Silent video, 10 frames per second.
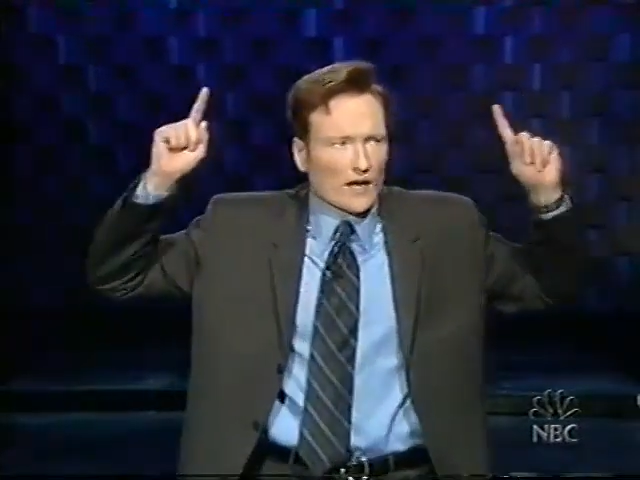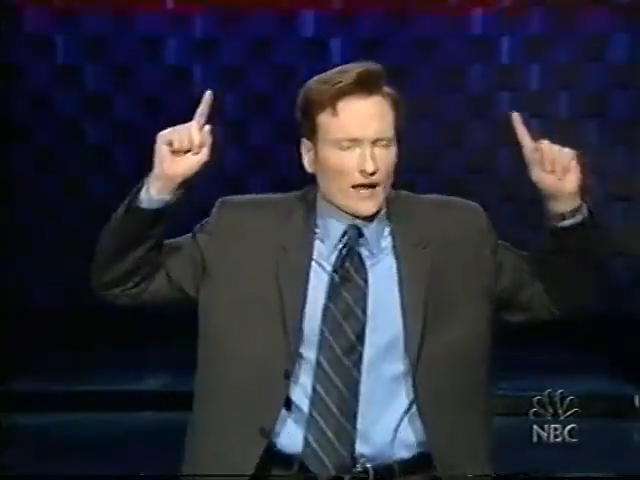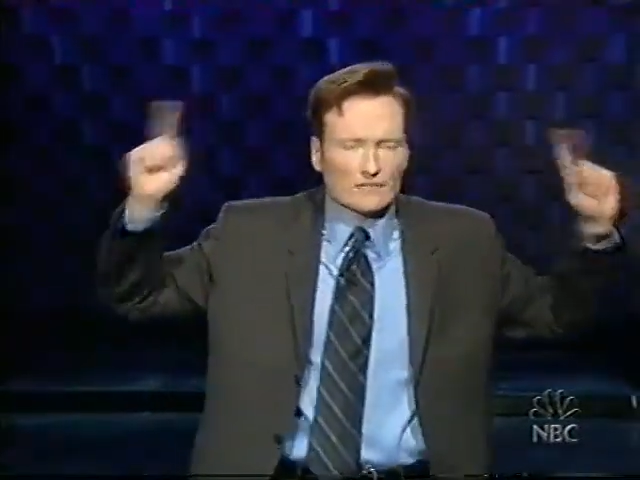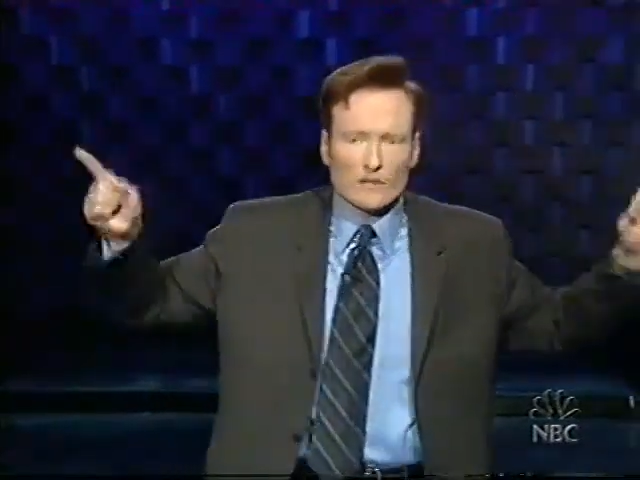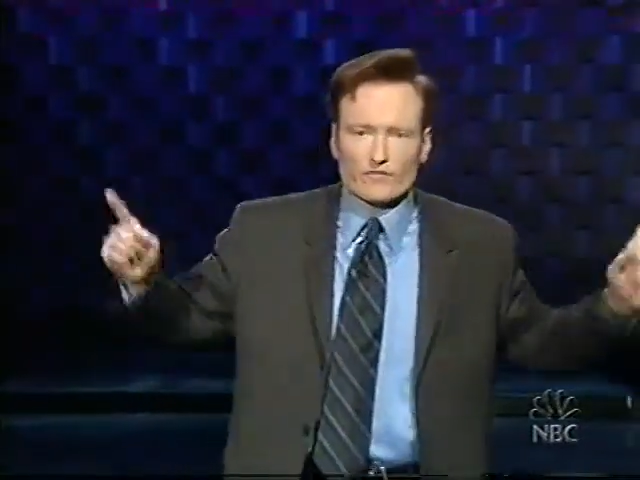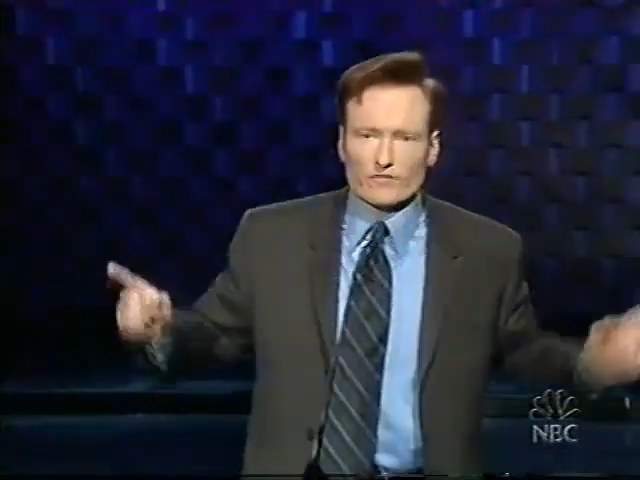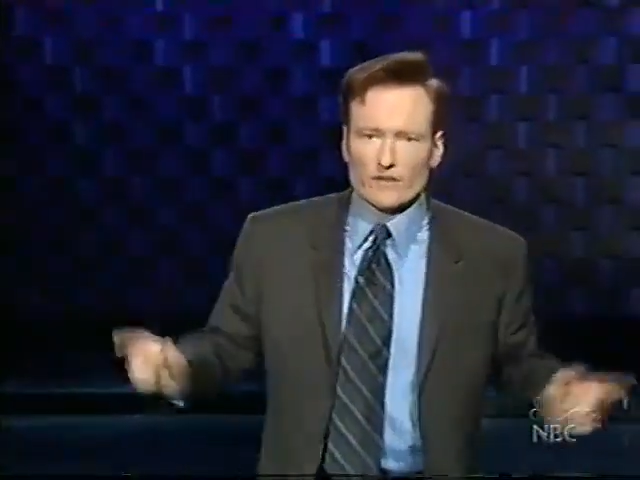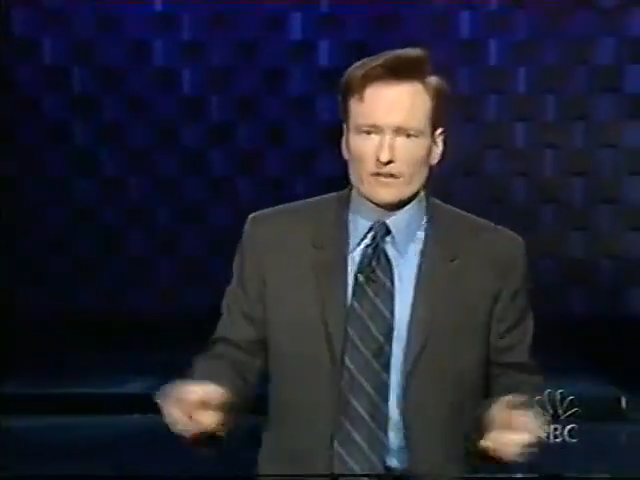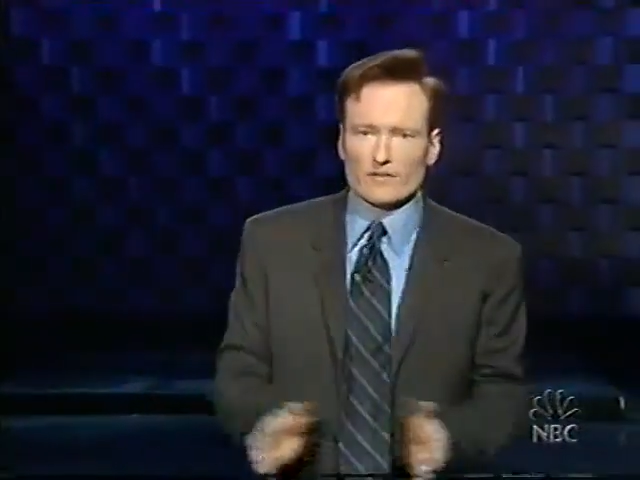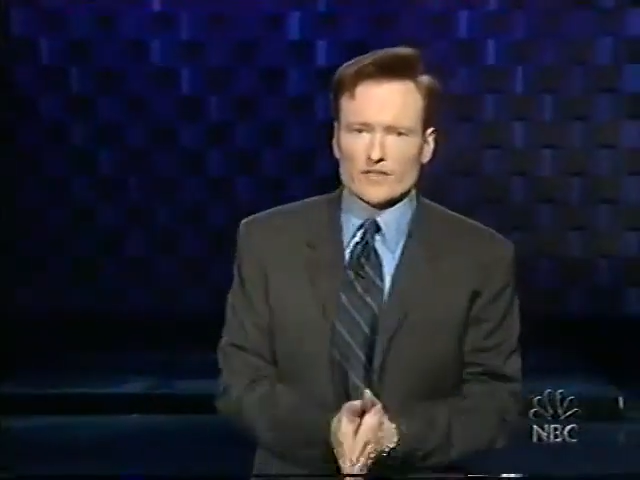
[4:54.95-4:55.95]
I love
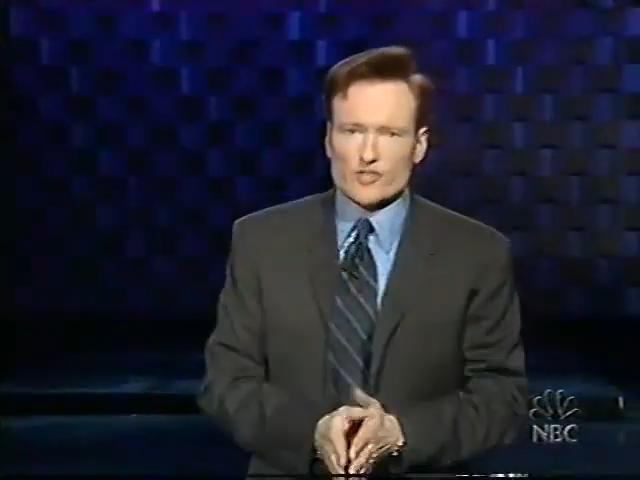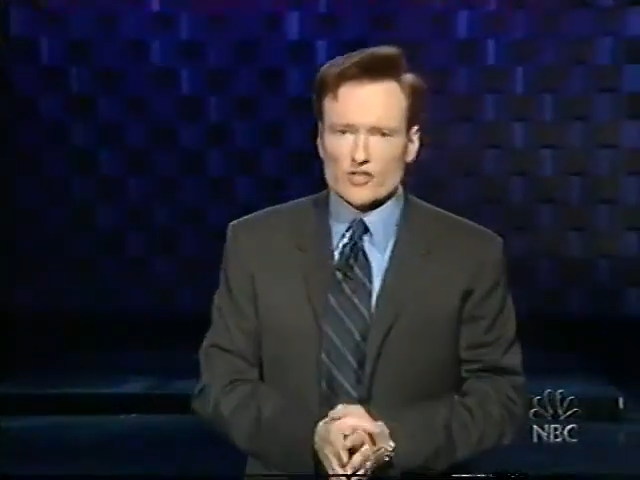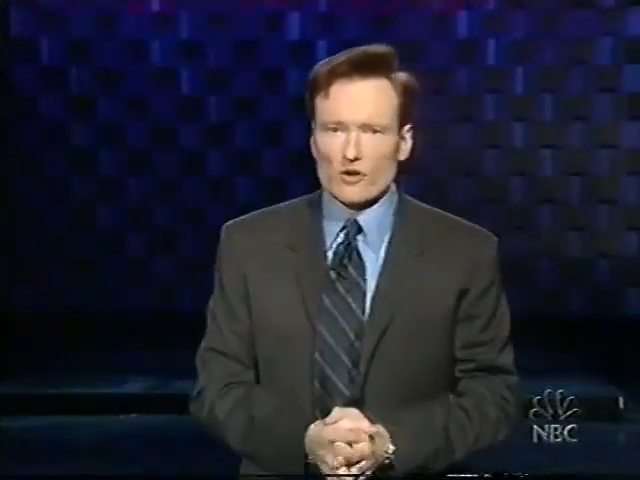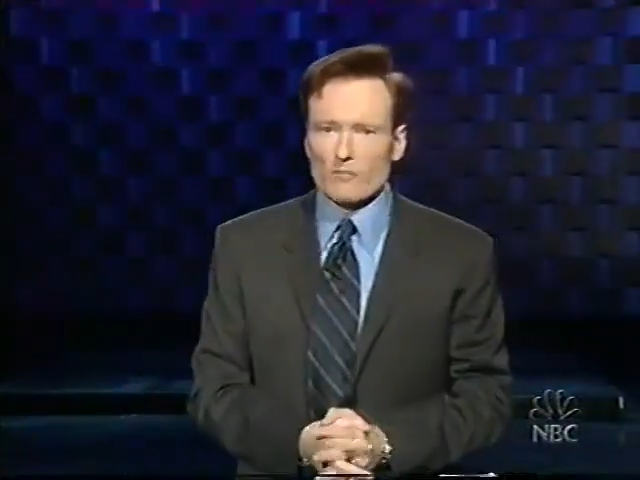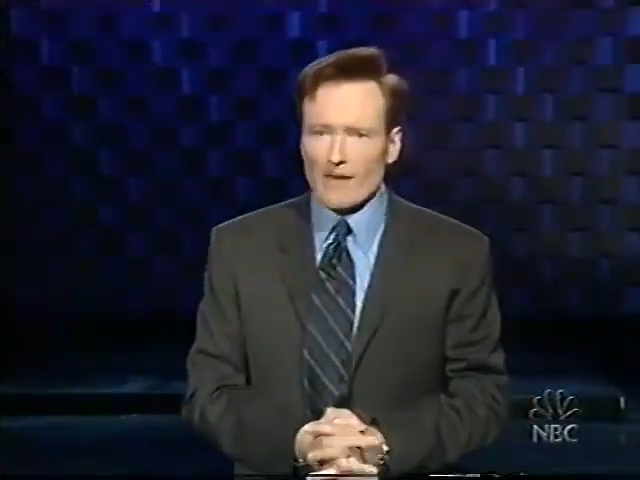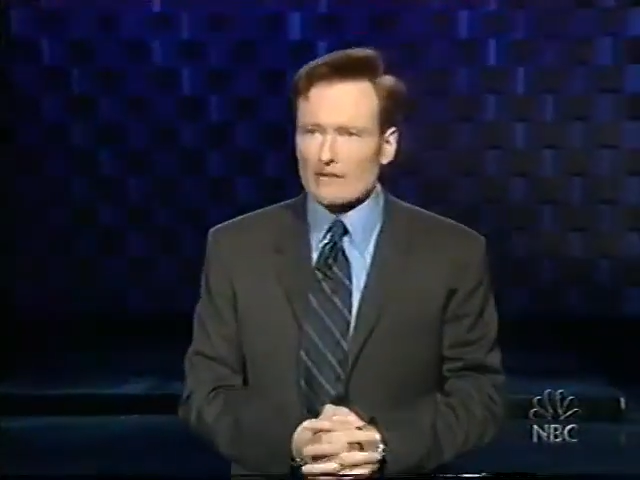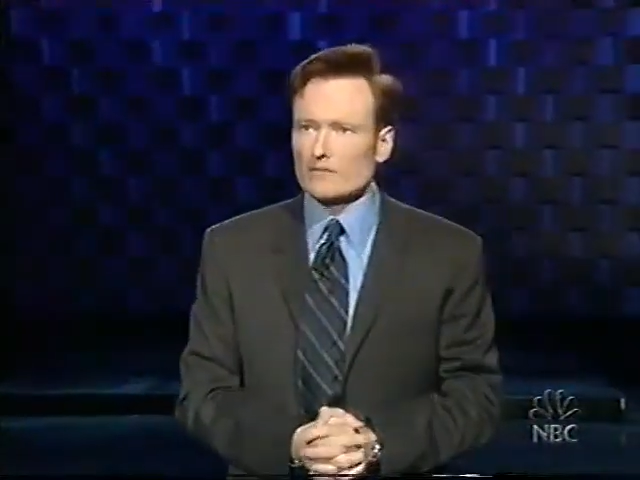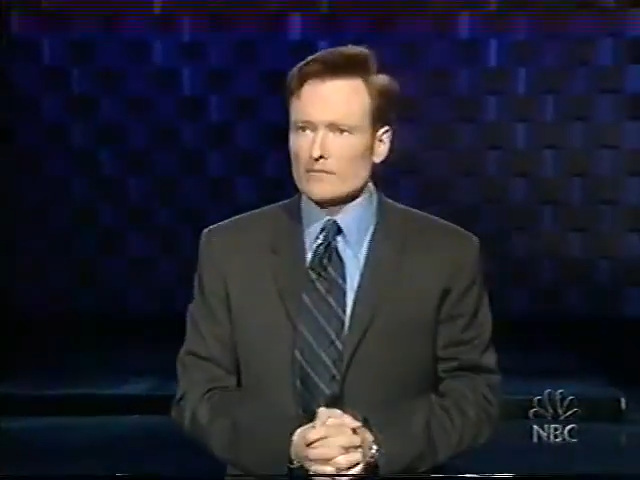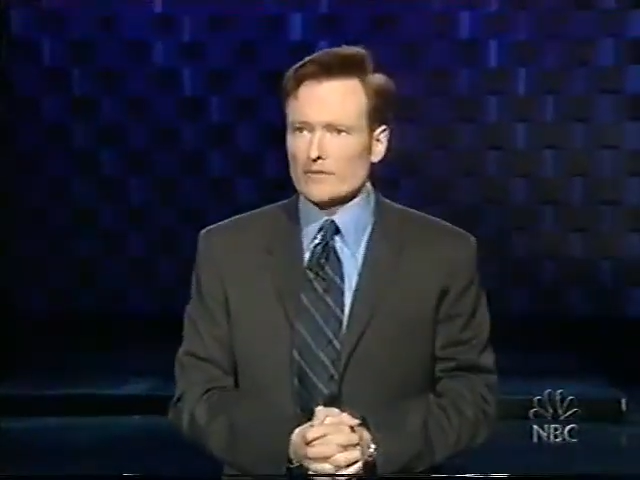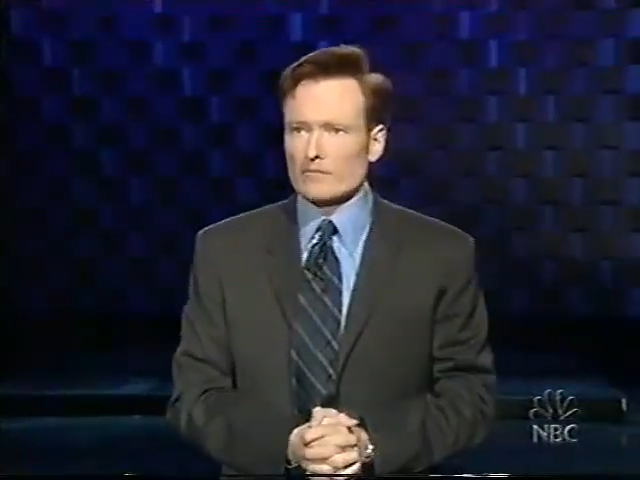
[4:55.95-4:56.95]
uh, this show,
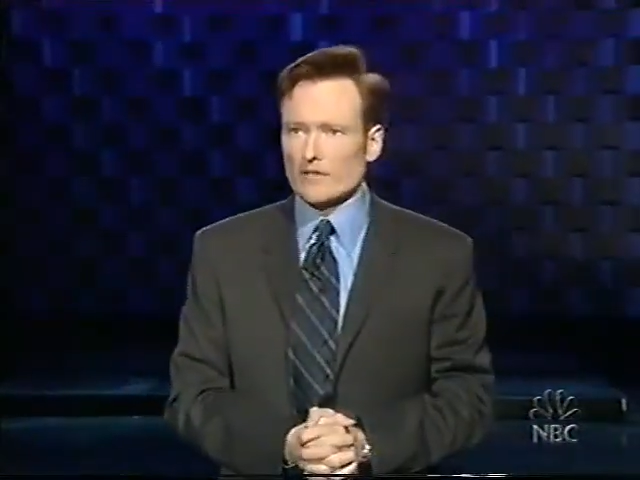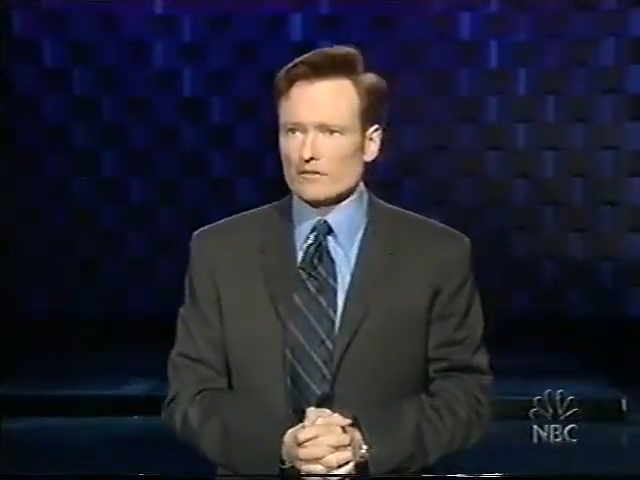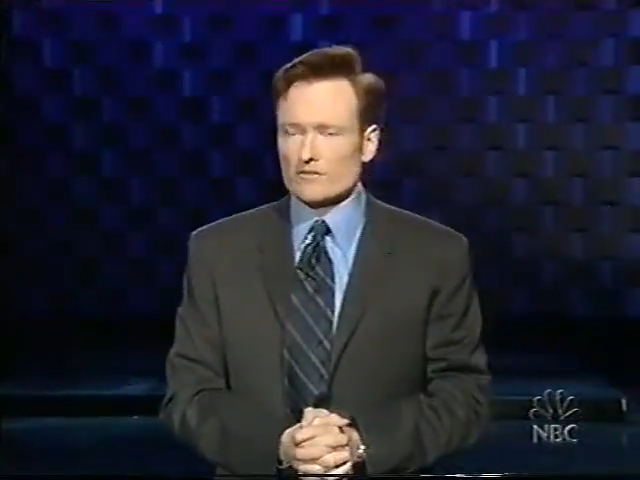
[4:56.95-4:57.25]
Malcolm in the Middle.